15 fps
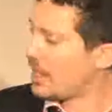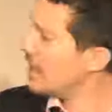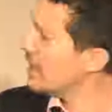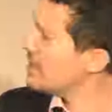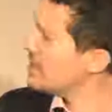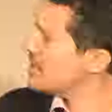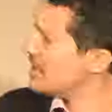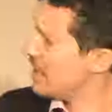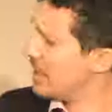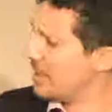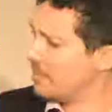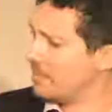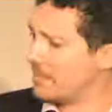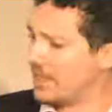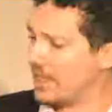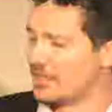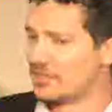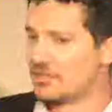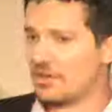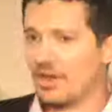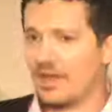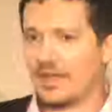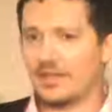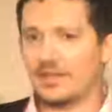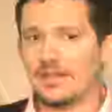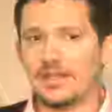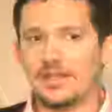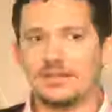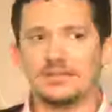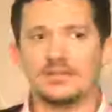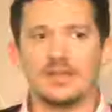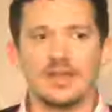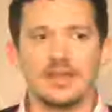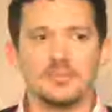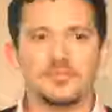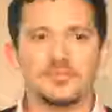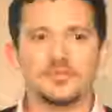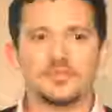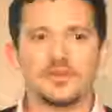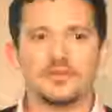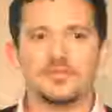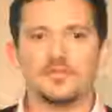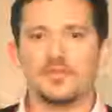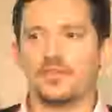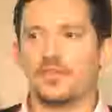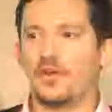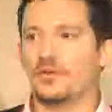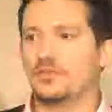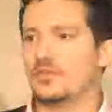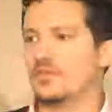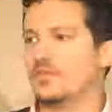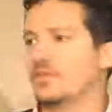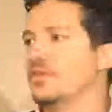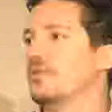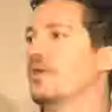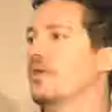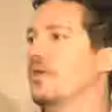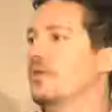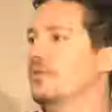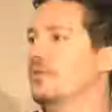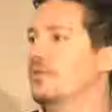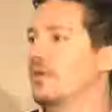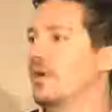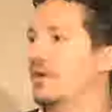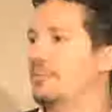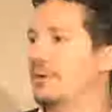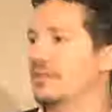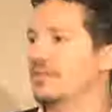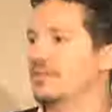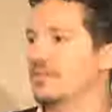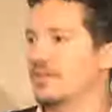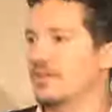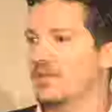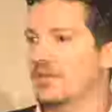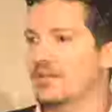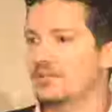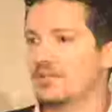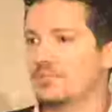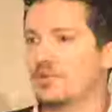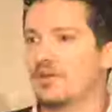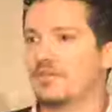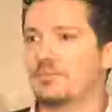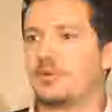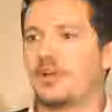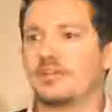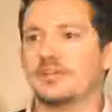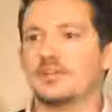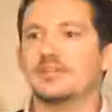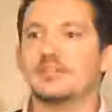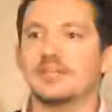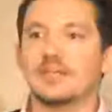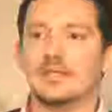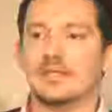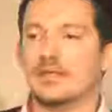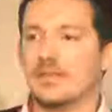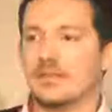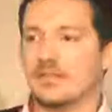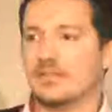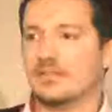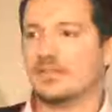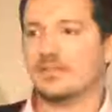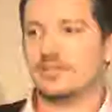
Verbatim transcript: let's try and so for those of you who are patent attorneys in private practice, this